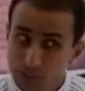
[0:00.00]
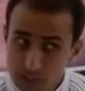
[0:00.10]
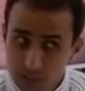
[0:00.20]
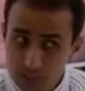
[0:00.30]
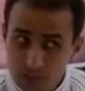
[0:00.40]

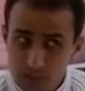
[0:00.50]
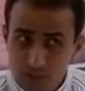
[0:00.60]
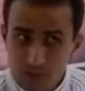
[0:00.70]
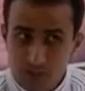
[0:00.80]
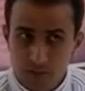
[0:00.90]
yes?
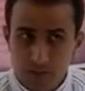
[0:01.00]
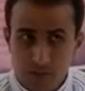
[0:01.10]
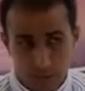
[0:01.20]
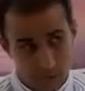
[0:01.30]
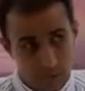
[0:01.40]

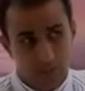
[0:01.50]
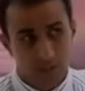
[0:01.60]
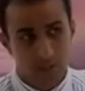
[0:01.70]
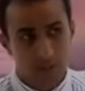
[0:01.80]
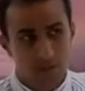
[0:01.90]
But he
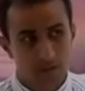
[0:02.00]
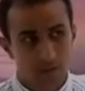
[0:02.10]
didn't.